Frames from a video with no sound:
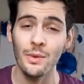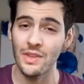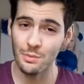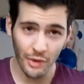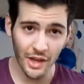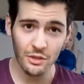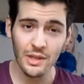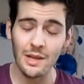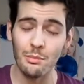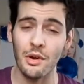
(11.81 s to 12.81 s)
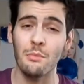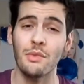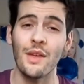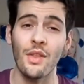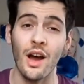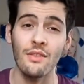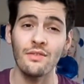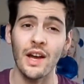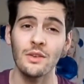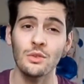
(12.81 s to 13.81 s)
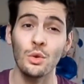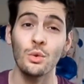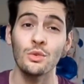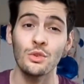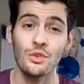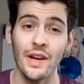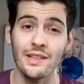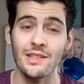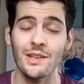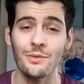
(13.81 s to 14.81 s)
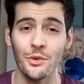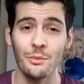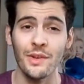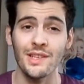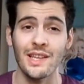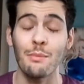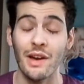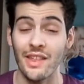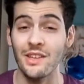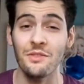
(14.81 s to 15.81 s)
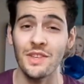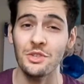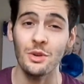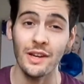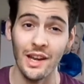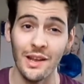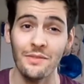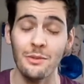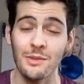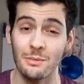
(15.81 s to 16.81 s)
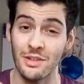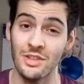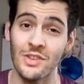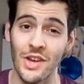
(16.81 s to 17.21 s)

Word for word: with this brand new lip balm brand that I found called Crazy Rumors, and by the end of this you're going to love them as much as